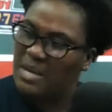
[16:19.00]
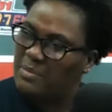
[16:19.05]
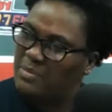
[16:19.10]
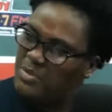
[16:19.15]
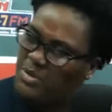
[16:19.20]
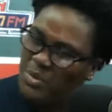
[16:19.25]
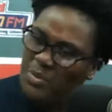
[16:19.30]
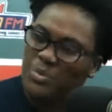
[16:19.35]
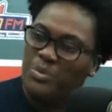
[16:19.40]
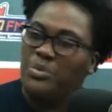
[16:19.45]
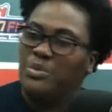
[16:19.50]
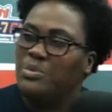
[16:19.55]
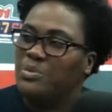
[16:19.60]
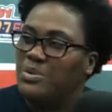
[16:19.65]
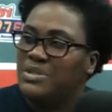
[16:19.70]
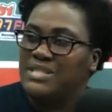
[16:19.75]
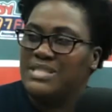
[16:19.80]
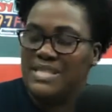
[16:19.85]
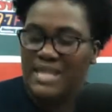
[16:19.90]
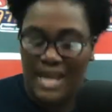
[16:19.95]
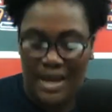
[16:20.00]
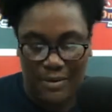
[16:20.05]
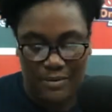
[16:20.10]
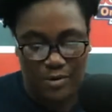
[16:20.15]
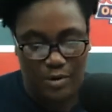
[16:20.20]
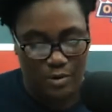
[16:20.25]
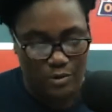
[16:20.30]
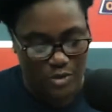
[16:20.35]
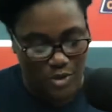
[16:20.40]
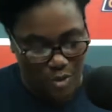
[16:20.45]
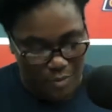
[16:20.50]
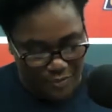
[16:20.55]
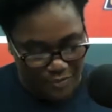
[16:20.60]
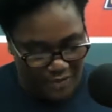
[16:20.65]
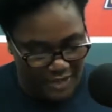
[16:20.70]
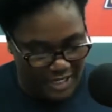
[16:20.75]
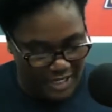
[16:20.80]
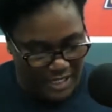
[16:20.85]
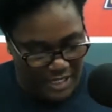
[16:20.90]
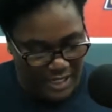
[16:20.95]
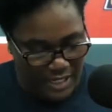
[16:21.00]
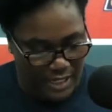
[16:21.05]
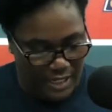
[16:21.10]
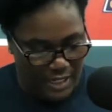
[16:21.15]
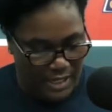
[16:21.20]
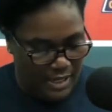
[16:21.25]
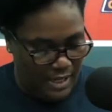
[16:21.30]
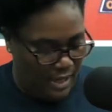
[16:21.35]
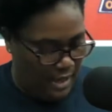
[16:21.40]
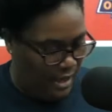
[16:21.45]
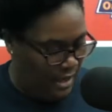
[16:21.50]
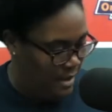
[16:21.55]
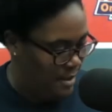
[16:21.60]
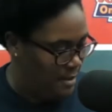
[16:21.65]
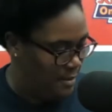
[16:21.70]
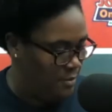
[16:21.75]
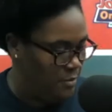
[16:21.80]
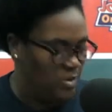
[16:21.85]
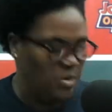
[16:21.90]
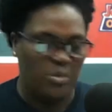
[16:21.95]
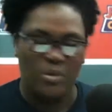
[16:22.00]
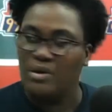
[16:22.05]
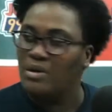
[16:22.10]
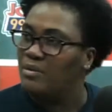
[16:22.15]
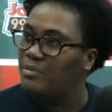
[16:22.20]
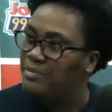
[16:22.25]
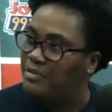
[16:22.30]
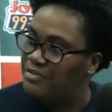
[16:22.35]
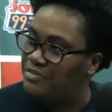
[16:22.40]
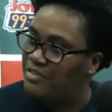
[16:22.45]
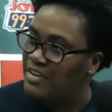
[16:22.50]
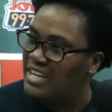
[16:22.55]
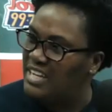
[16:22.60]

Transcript: up. So we'll see how it goes. Hopefully we will. Because